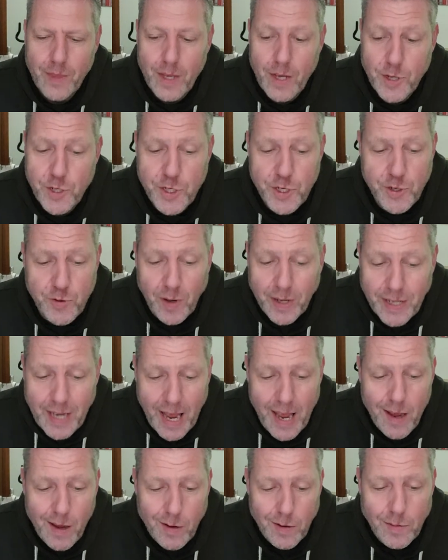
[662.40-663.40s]
struck
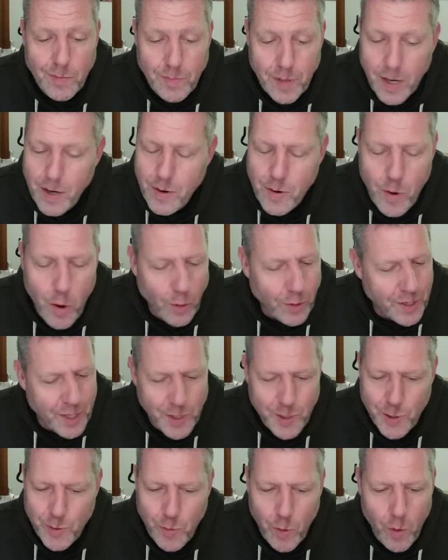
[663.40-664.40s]
down, but not
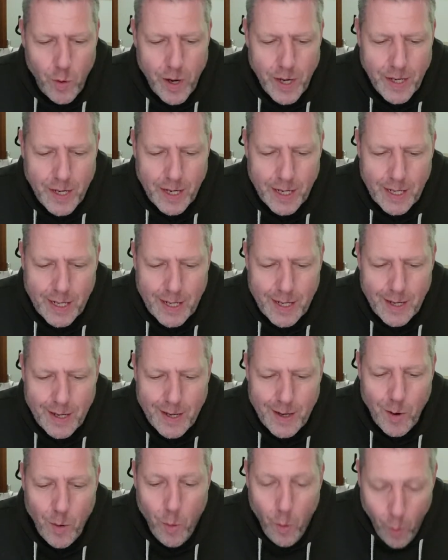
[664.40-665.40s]
destroyed,
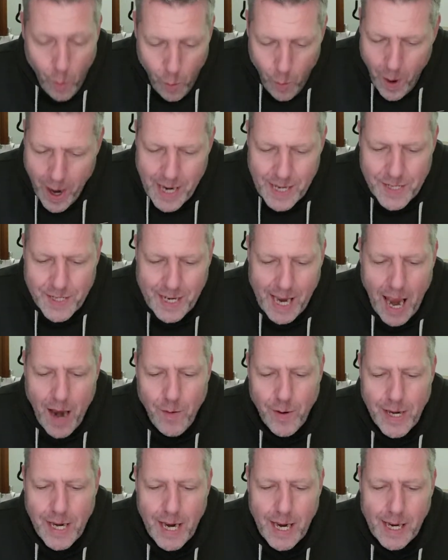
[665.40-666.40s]
always
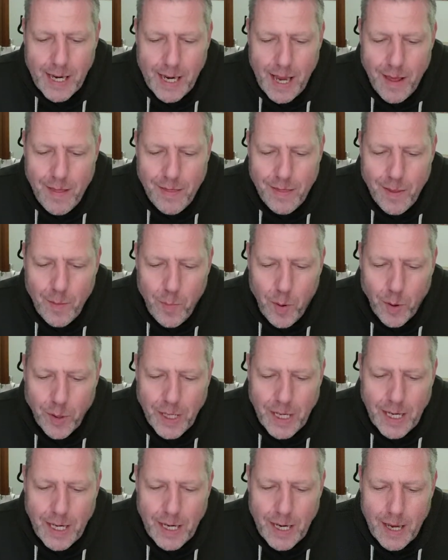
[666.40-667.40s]
carrying in the
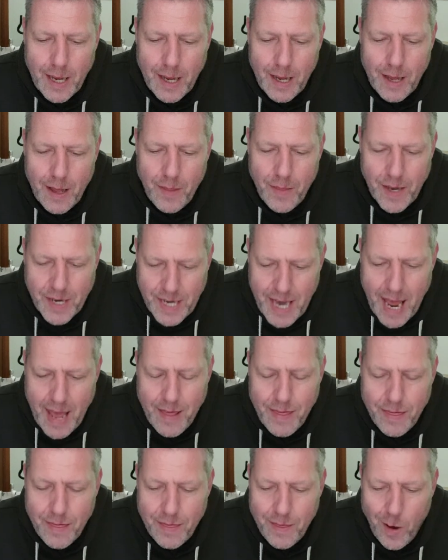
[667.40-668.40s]
body the
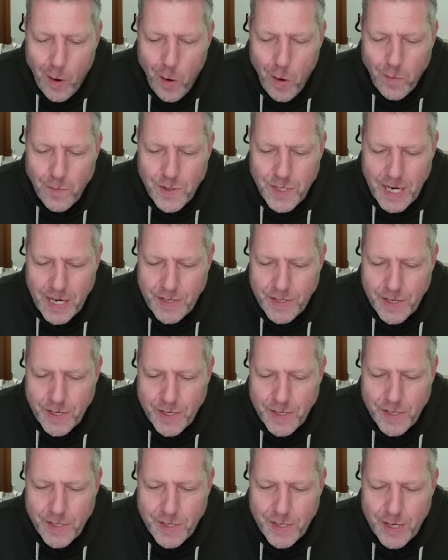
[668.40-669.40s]
death of
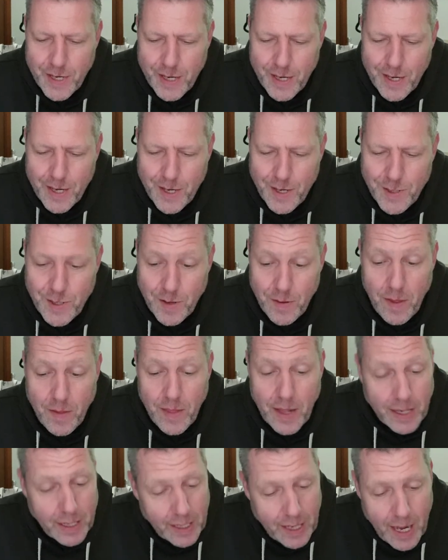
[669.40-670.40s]
Jesus, so that
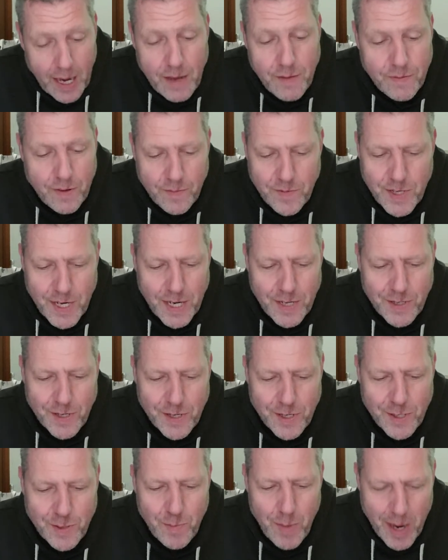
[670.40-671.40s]
the life of
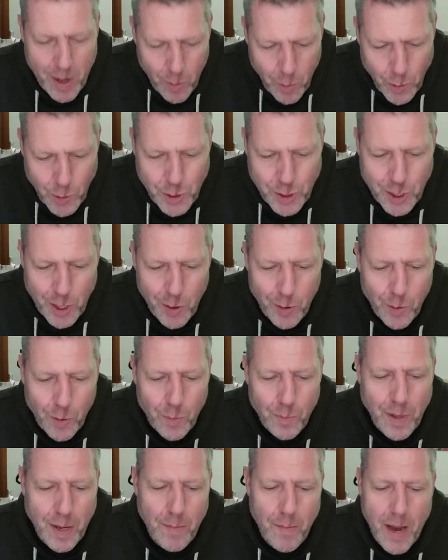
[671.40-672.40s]
Jesus may also
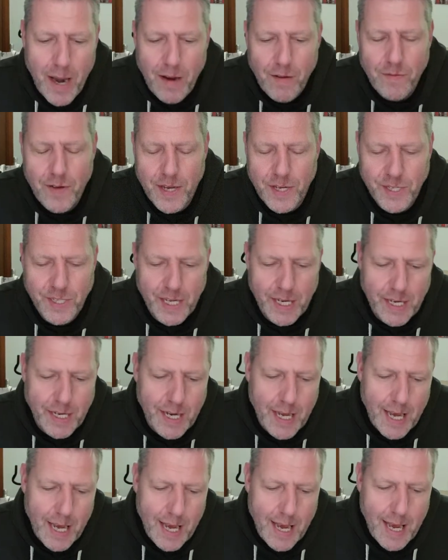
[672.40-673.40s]
be manifested
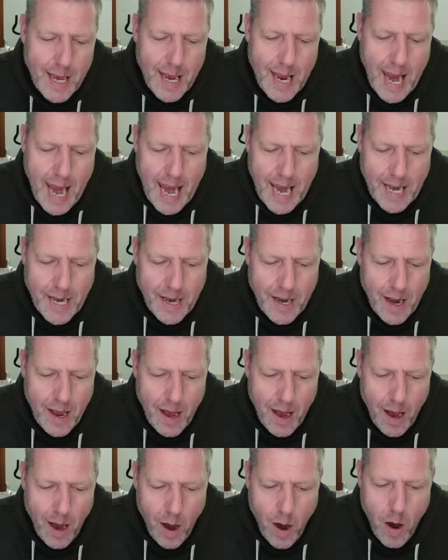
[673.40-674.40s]
in
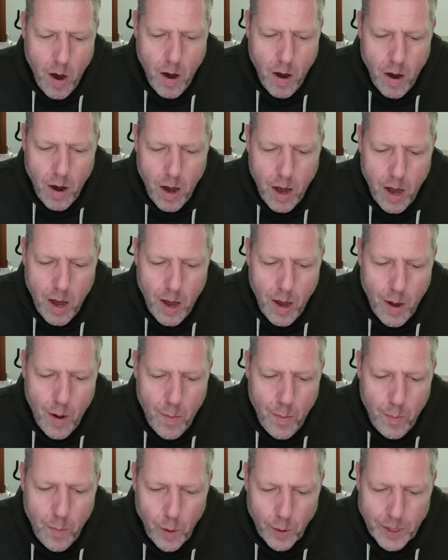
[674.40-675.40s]
our
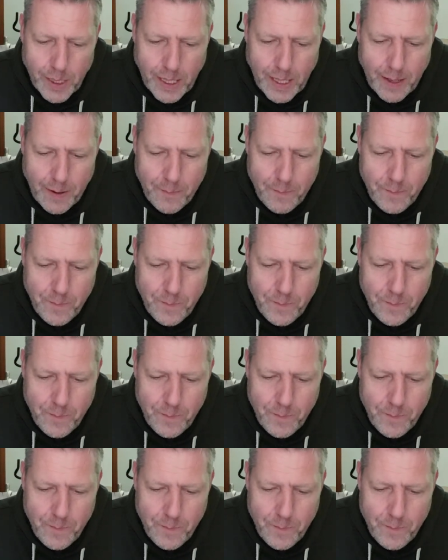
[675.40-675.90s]
body.